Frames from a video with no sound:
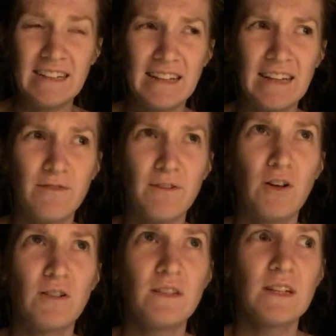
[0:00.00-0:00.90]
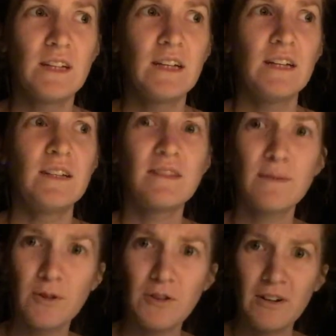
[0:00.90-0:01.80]
Like it felt
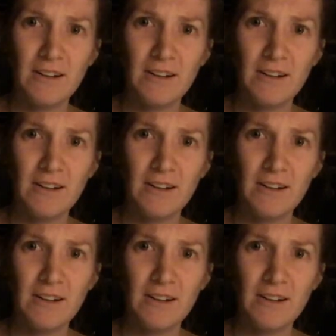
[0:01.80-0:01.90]
similar.